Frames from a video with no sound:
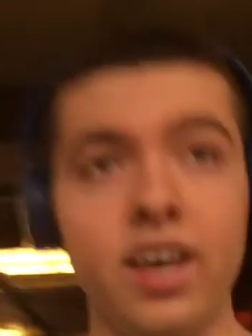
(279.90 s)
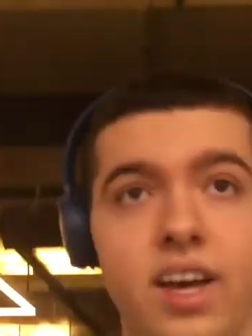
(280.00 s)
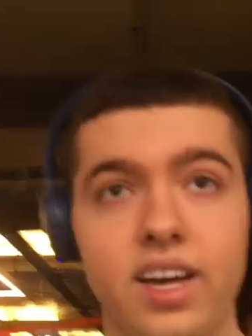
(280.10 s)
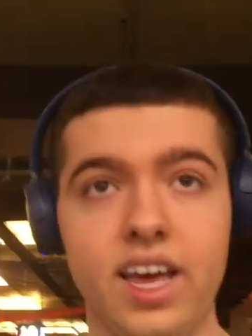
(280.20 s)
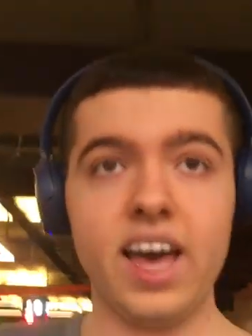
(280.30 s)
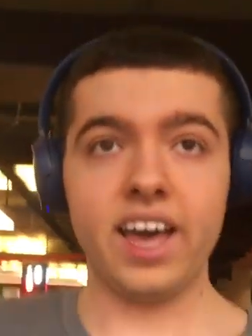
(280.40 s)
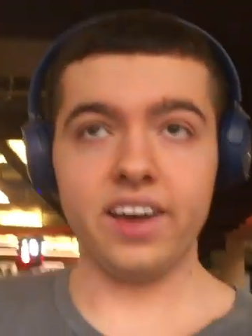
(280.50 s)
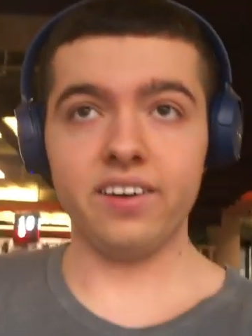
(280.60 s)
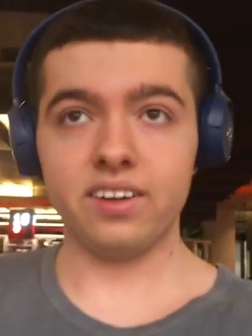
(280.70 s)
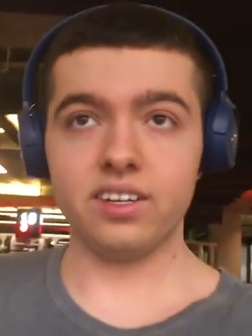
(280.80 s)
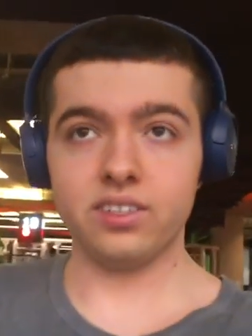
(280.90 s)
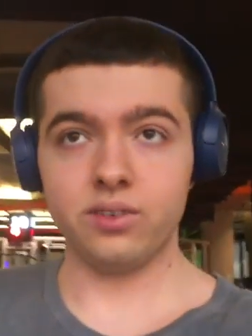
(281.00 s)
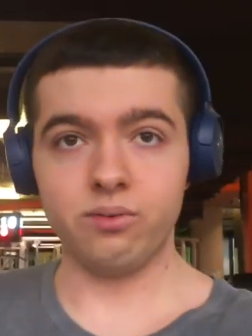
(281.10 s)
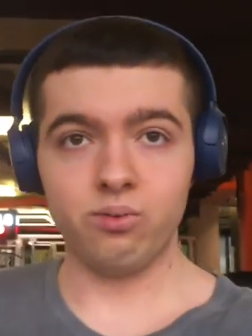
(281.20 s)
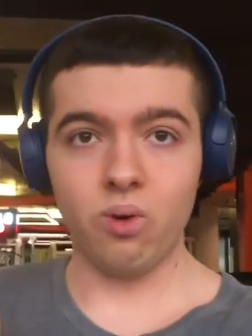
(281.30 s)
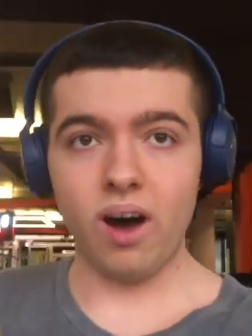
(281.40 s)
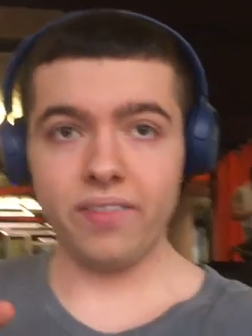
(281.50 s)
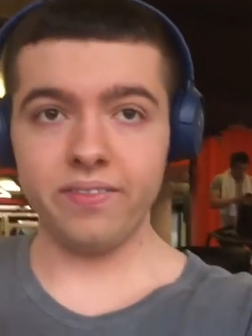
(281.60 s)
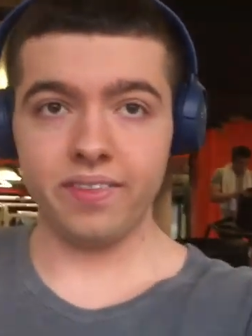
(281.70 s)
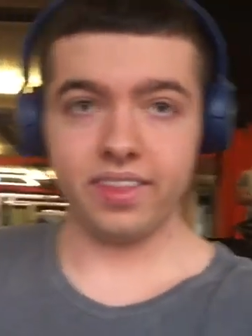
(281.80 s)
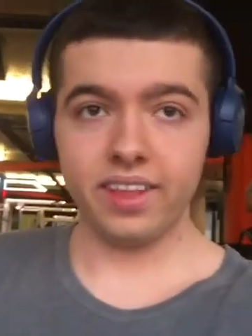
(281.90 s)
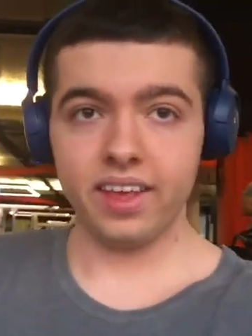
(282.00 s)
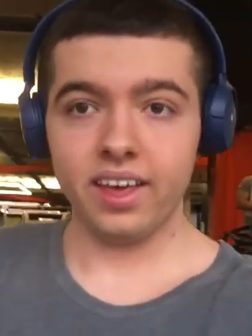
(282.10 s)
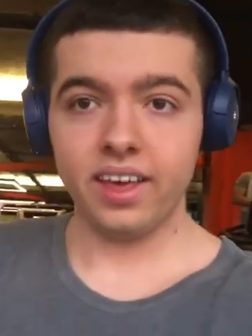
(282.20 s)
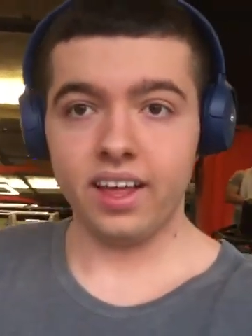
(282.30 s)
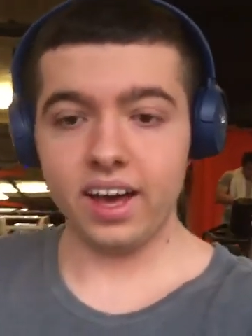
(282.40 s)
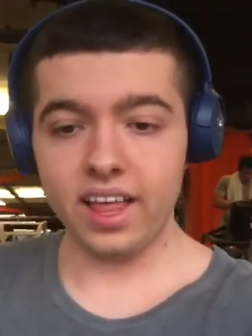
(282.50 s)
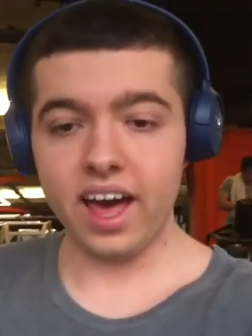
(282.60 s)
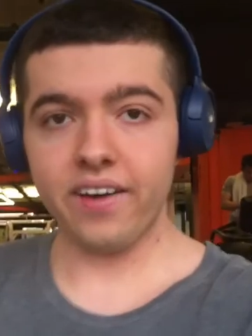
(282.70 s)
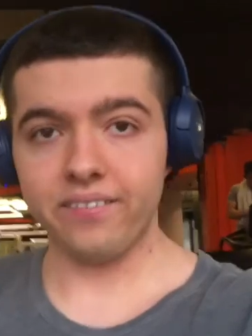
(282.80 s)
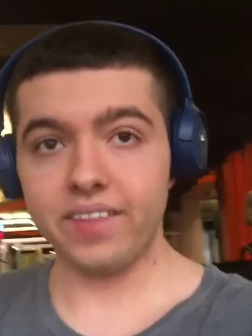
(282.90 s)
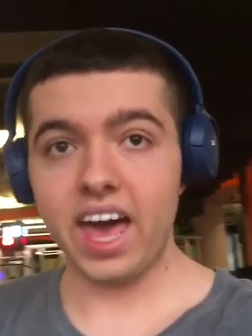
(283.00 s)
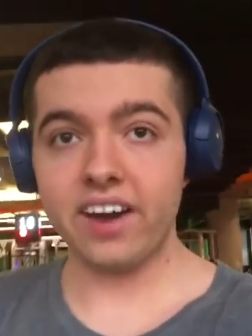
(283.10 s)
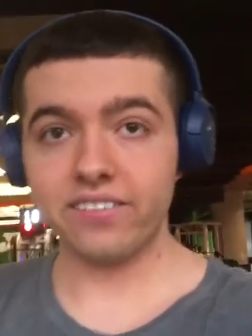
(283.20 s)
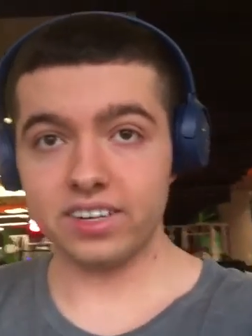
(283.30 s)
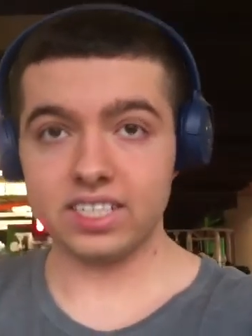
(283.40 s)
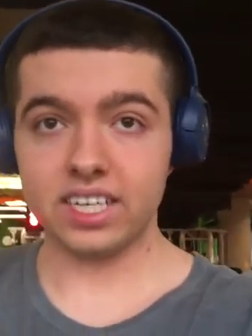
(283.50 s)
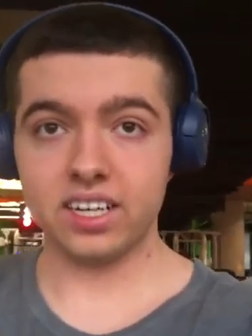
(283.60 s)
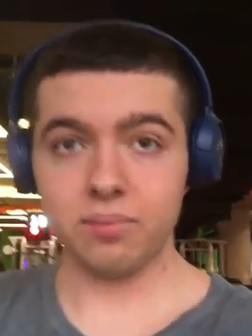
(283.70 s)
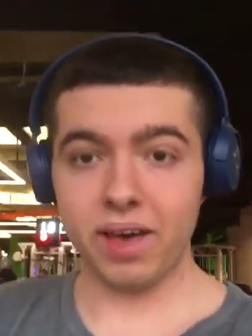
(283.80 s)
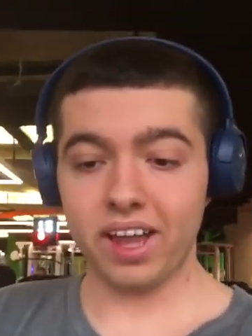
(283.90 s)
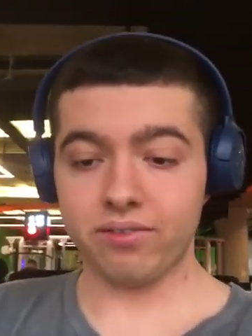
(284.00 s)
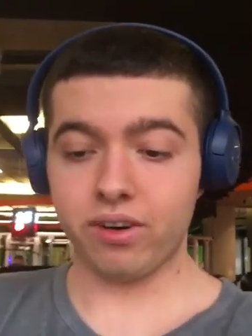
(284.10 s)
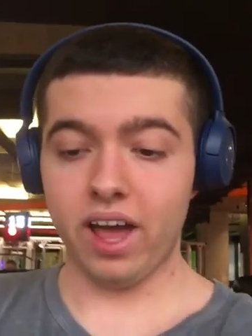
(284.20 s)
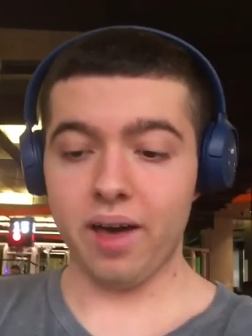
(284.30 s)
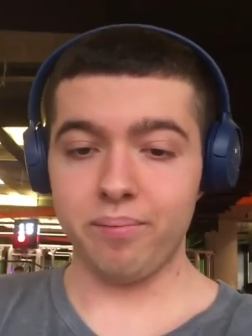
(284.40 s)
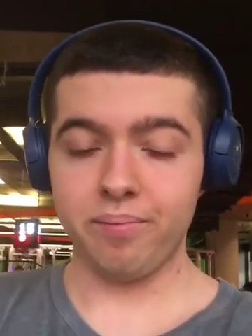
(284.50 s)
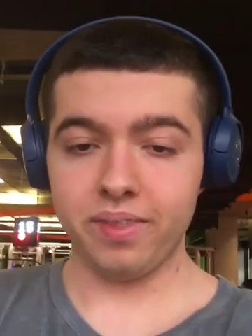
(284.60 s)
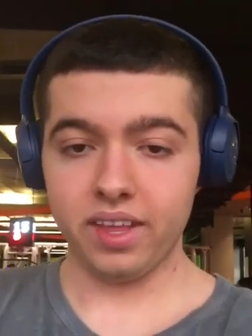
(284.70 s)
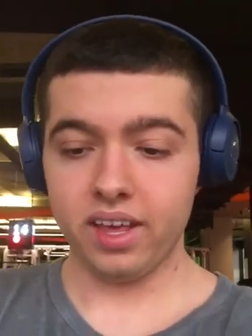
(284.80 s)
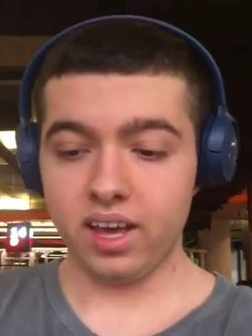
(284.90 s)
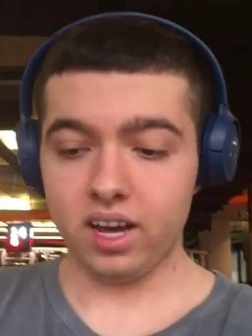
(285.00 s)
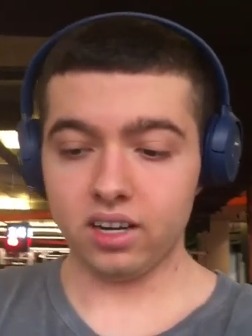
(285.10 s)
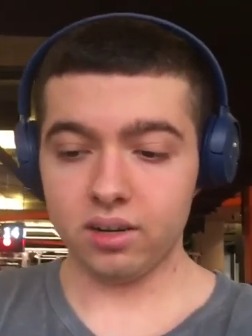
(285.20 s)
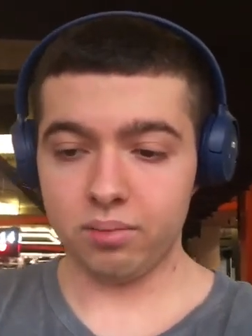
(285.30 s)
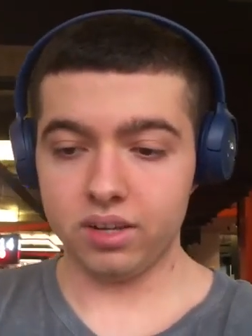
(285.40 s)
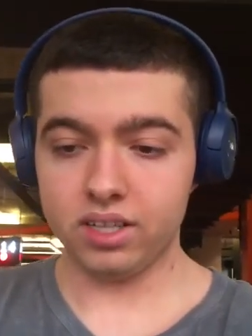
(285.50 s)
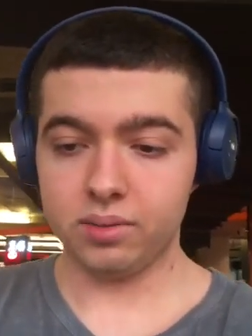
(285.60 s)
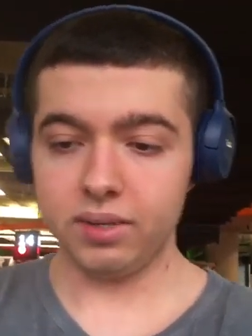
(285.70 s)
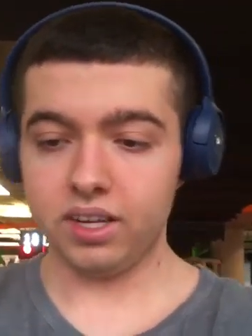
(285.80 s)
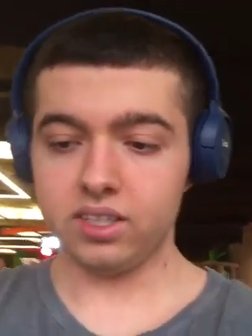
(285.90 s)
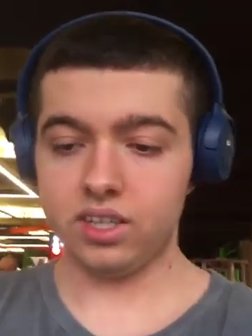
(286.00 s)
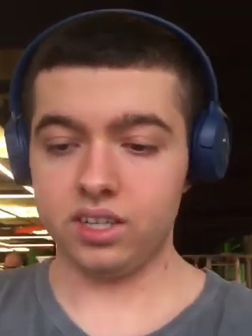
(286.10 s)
Okay, I'm gonna run like that every single bit for him. I'm gonna put this wheel on to